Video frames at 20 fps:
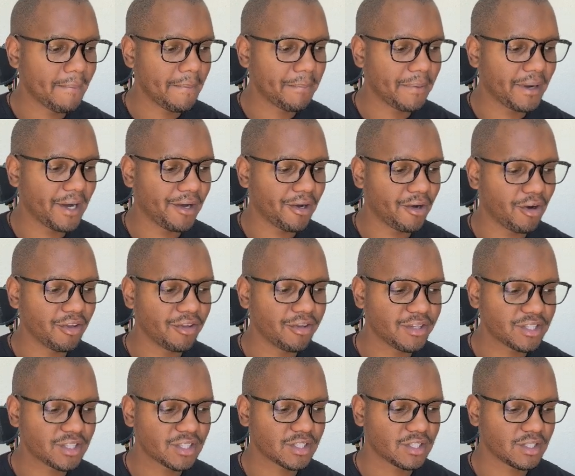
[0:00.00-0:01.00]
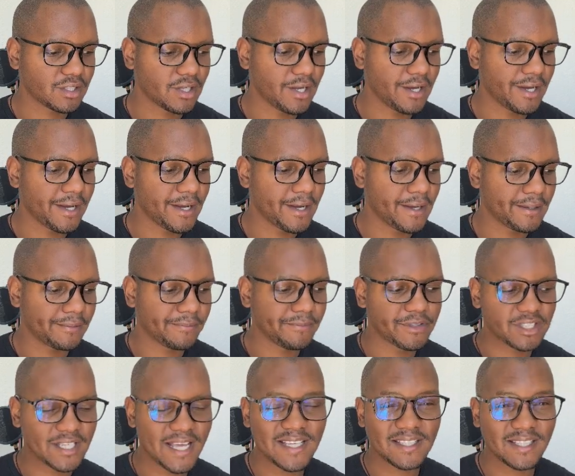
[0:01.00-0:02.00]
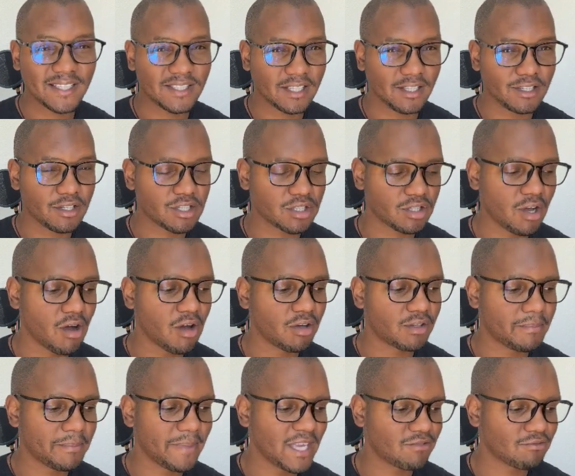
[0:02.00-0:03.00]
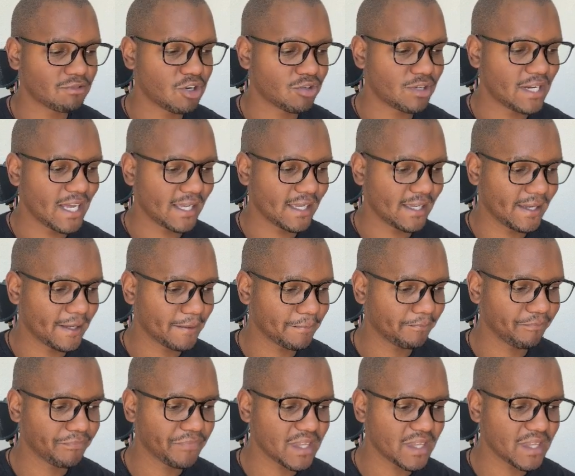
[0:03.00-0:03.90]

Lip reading: But on this test center, you start on the main road like here,